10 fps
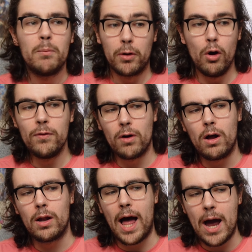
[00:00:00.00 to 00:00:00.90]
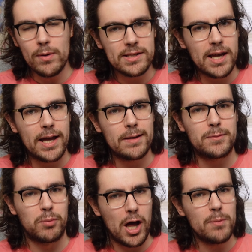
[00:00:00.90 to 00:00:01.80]
but overall, I would say
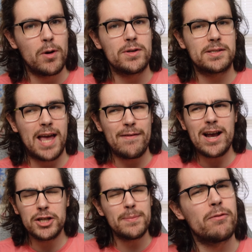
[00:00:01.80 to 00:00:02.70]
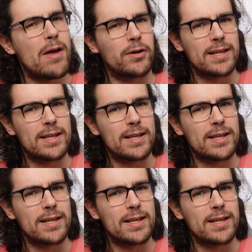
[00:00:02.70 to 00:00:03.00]
the blog posts have actually been rather